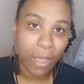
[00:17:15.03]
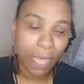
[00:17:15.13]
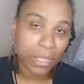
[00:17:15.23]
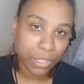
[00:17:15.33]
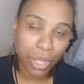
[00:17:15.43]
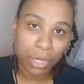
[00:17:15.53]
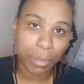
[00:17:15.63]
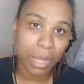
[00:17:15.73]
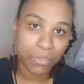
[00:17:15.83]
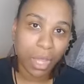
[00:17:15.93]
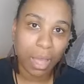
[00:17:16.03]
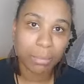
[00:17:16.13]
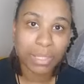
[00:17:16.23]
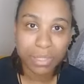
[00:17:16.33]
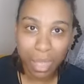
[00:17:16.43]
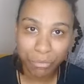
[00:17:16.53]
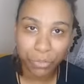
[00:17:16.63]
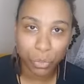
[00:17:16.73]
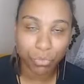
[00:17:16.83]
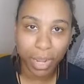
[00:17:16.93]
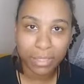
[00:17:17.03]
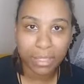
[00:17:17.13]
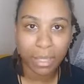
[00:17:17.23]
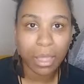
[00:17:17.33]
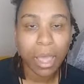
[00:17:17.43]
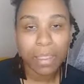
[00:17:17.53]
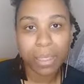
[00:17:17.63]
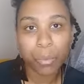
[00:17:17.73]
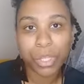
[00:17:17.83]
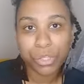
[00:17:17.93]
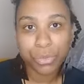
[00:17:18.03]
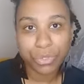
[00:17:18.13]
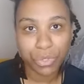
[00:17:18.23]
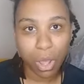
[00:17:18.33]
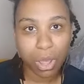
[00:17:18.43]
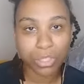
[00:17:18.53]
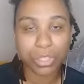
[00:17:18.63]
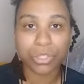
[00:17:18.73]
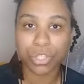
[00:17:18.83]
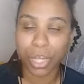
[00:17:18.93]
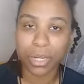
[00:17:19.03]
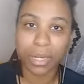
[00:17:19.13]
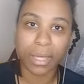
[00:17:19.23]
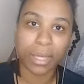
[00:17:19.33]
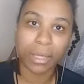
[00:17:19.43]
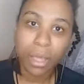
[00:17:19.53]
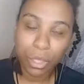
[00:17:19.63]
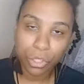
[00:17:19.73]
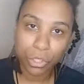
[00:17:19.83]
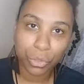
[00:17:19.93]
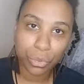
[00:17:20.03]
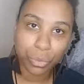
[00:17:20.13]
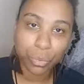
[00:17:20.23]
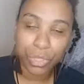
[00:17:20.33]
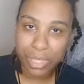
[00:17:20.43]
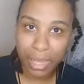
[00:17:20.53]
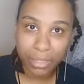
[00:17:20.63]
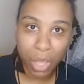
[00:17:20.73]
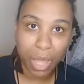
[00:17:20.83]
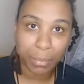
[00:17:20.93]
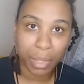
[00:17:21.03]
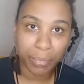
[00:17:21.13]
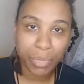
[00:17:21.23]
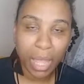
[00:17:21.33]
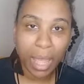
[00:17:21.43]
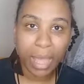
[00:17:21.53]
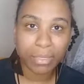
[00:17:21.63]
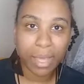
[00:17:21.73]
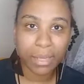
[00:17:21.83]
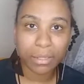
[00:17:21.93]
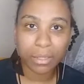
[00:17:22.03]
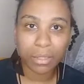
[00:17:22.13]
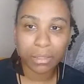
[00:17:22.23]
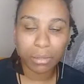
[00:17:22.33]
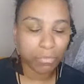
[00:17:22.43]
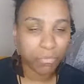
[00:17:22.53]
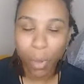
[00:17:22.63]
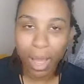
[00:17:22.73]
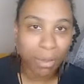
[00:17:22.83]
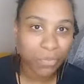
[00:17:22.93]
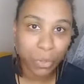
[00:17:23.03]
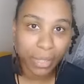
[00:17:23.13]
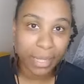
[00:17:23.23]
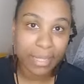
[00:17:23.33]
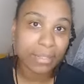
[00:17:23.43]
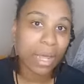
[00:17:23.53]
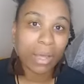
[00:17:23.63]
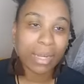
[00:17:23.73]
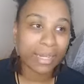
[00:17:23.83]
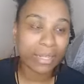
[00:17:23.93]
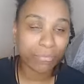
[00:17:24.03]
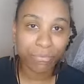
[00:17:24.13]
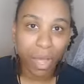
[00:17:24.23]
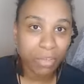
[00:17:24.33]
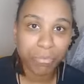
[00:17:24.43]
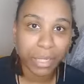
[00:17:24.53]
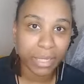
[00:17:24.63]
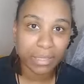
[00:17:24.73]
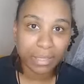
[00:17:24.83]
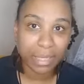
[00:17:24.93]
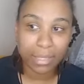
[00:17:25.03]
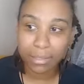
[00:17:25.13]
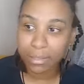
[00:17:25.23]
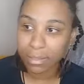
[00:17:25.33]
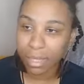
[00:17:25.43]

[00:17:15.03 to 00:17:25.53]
a certain amount of time set for your writing, then when you start journaling, you will set a timer, and then for however long it is. Now, at least 5 minutes is